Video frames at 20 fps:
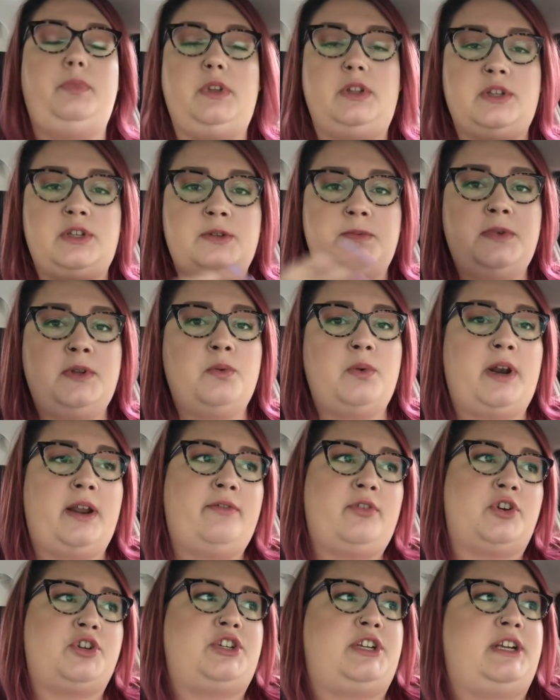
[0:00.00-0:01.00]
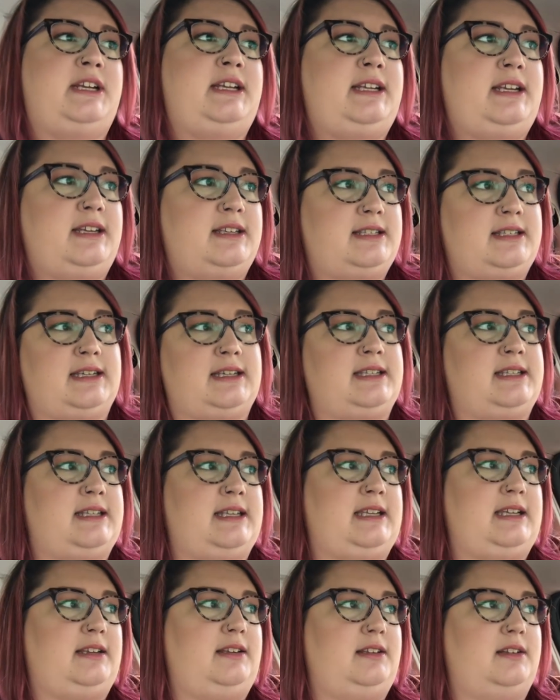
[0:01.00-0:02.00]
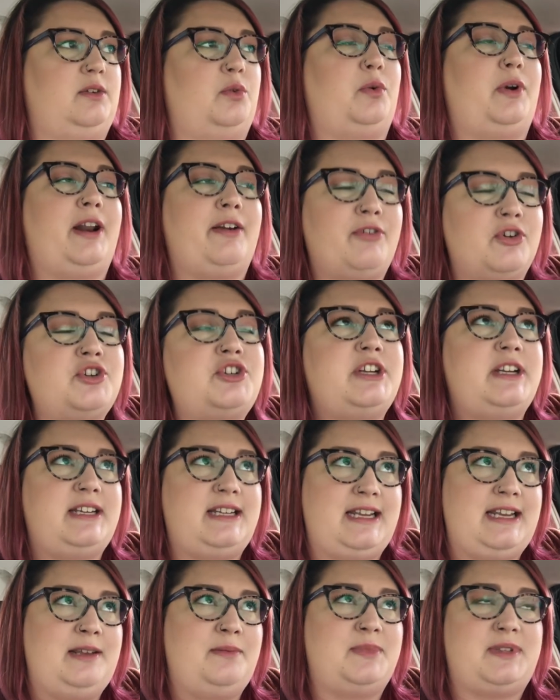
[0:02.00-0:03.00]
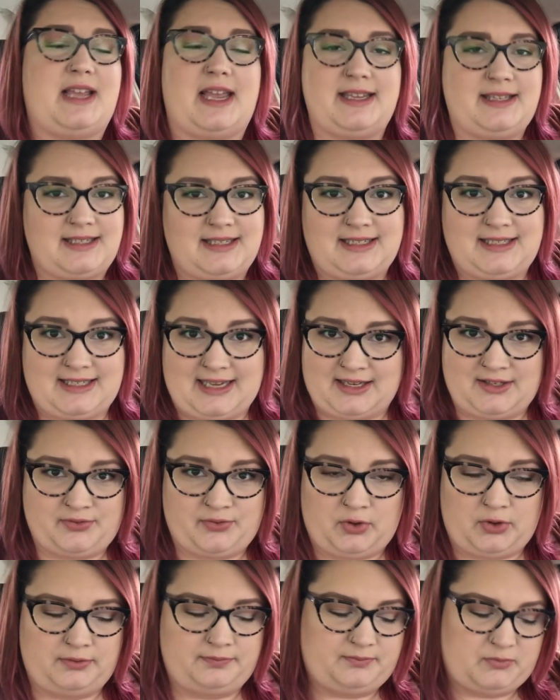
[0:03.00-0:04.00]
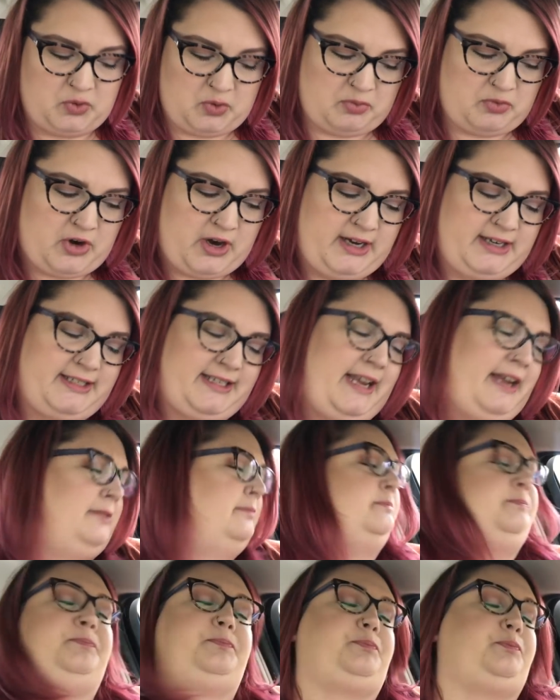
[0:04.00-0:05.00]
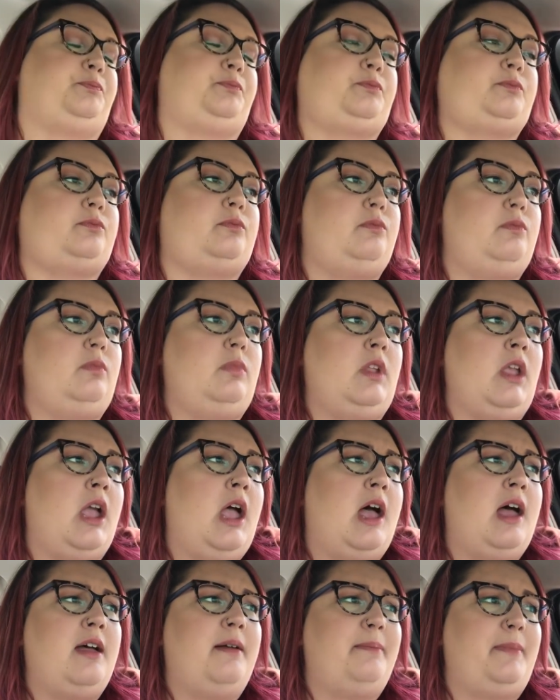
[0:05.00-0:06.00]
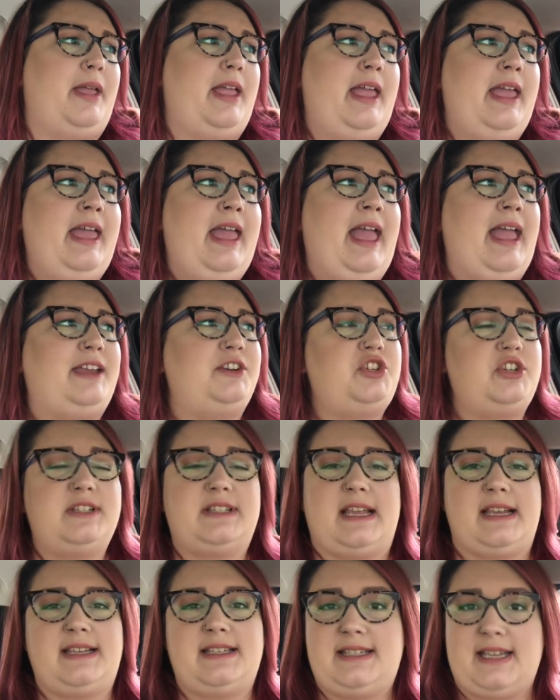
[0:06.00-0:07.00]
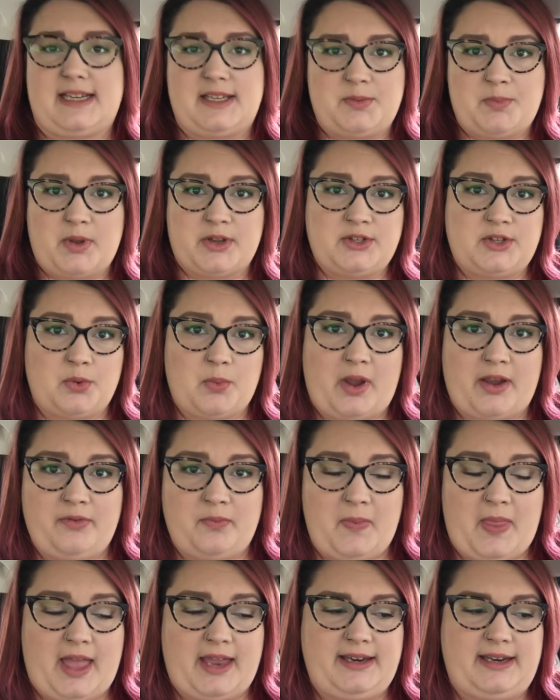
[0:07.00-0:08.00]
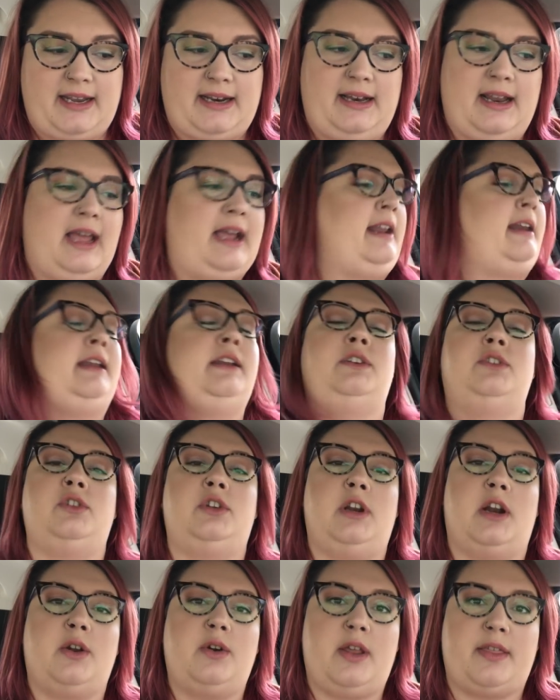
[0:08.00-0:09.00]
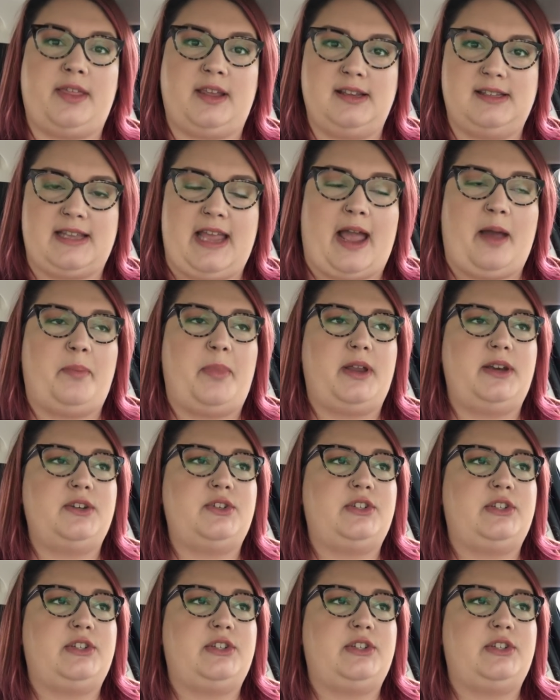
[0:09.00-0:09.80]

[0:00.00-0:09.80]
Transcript: Excuse me, whatever she succeed, whatever she deems as successful. That's what I'm trying to say. Um, and she's like six months away from that deadline, and you know nothing's happened.